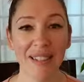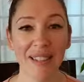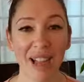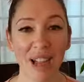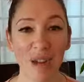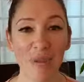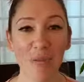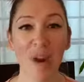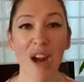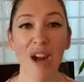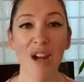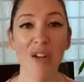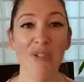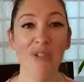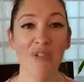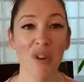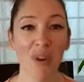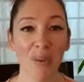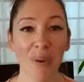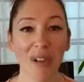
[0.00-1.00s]
I walk
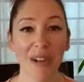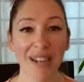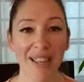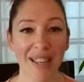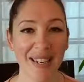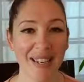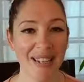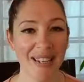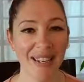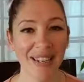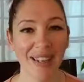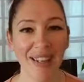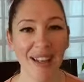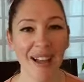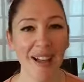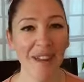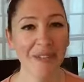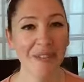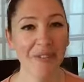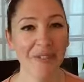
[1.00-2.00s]
forward in His
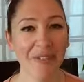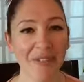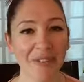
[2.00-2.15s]
love.